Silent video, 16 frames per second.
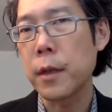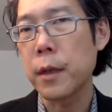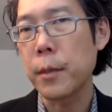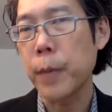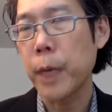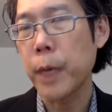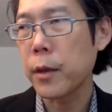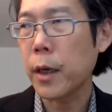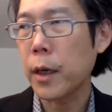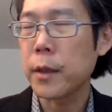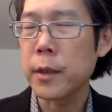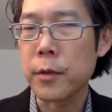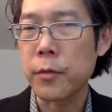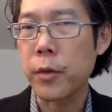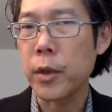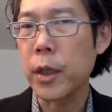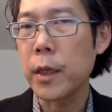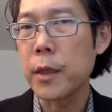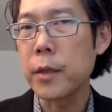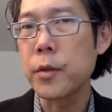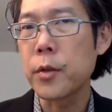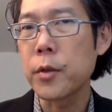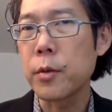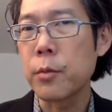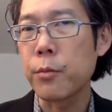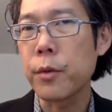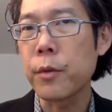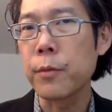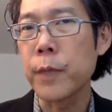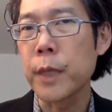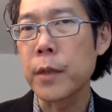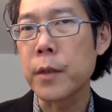how that is related to
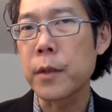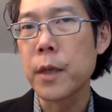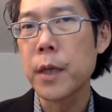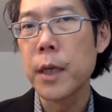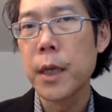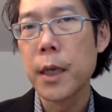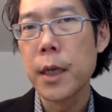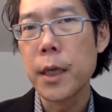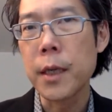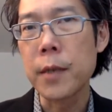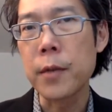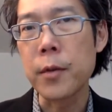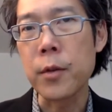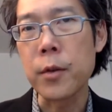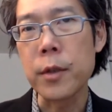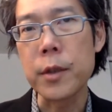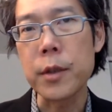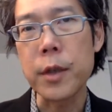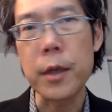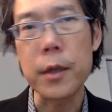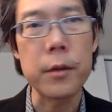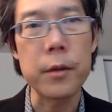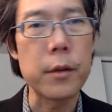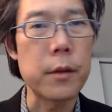improvements in early childhood